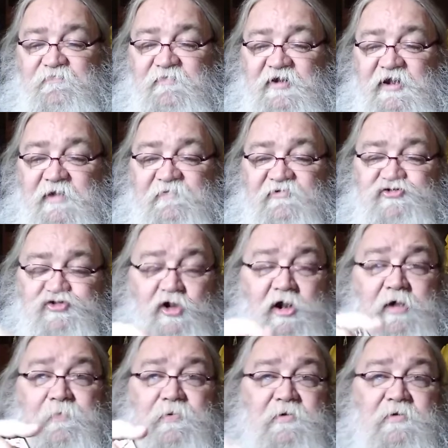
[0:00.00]
keep it
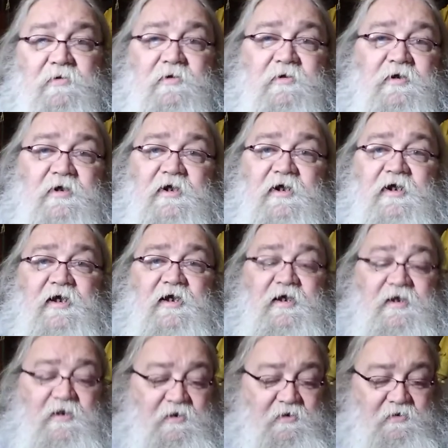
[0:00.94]
sharp
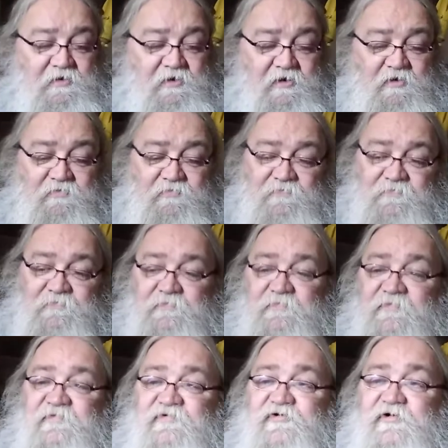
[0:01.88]
and you know
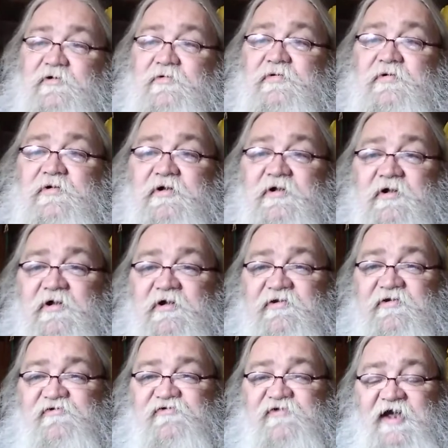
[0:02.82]
so
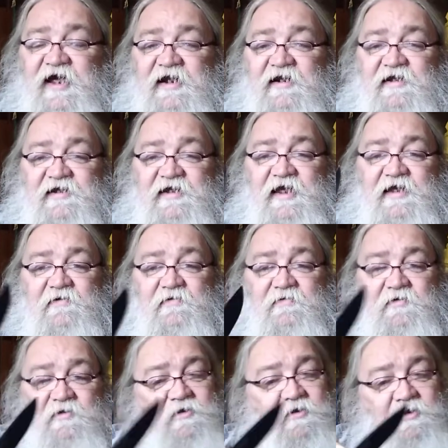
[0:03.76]
there's that again
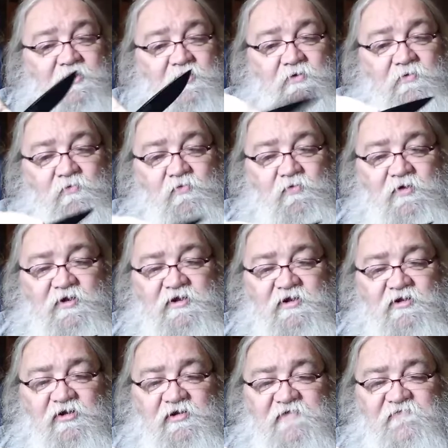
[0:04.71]
what are
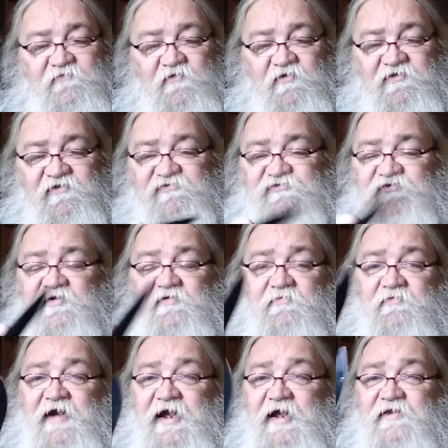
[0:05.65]
you looking for this is a
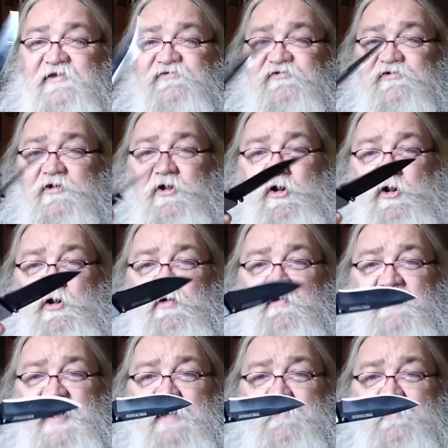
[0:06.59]
this is an
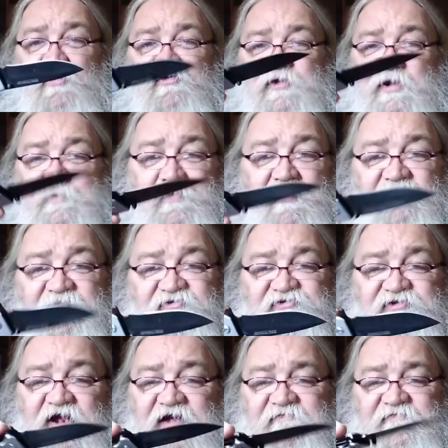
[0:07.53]
all-around
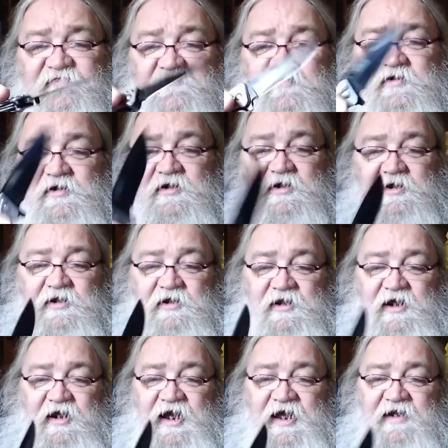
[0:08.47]
multi-purpose knife
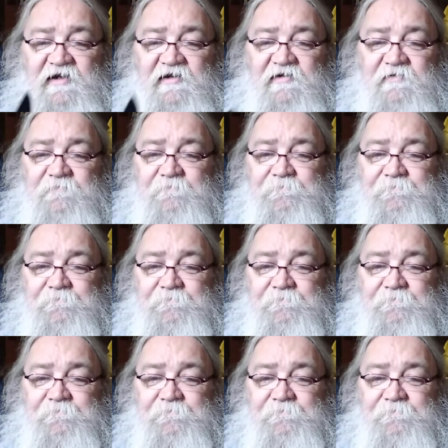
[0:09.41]
i had a